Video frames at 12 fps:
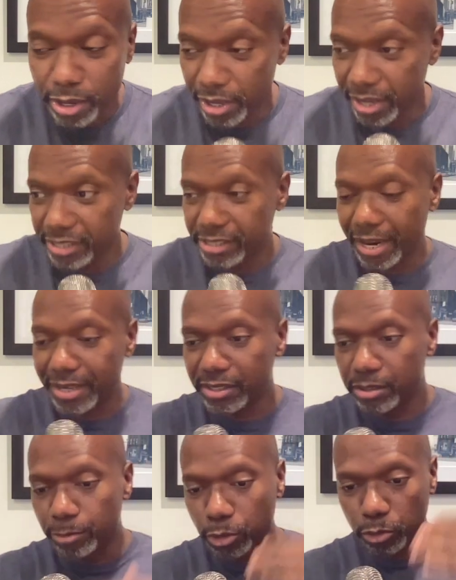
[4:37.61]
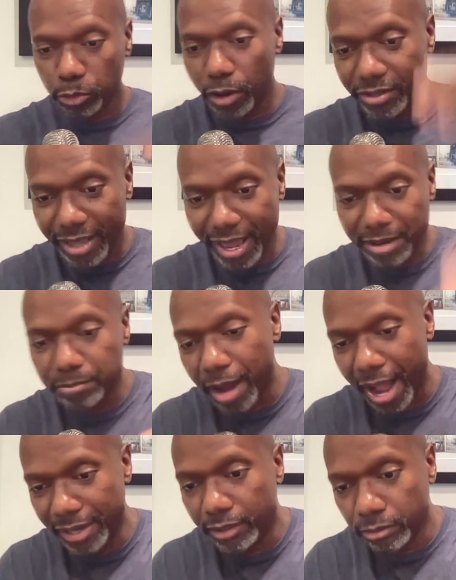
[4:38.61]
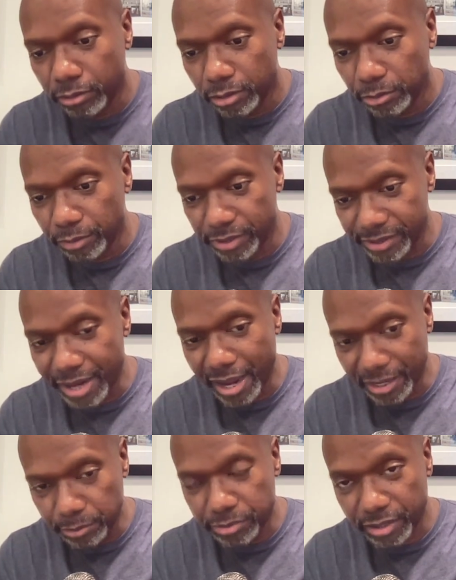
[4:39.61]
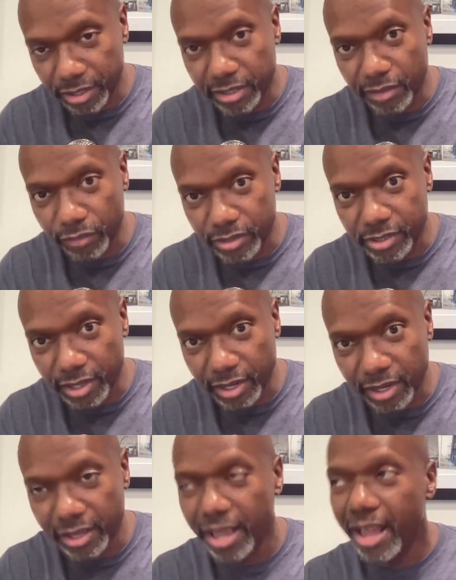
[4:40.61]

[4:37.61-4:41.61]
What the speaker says: He chased them across 8 Mile, which now he was in a different city,